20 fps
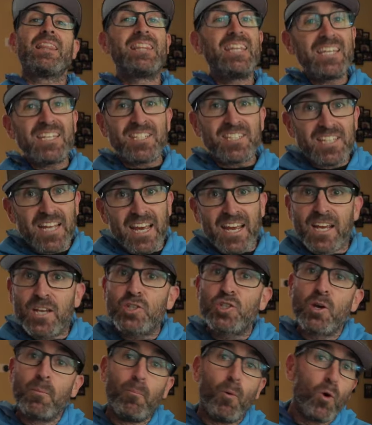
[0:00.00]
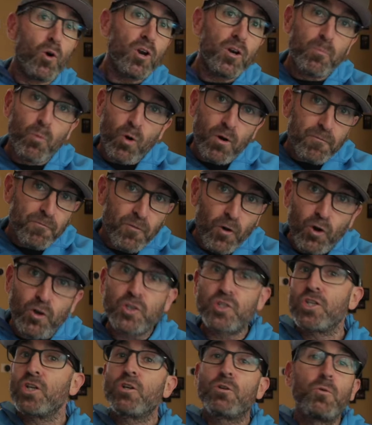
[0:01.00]
These days, more and more
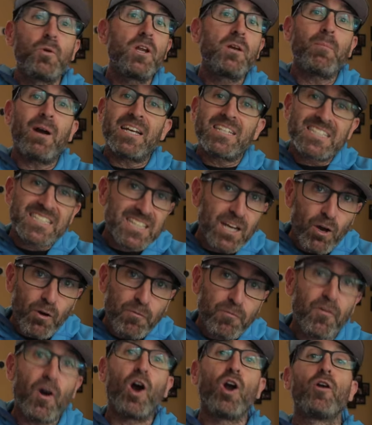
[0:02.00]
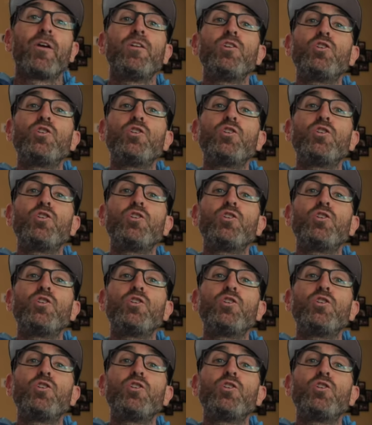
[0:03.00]
folks, including myself, are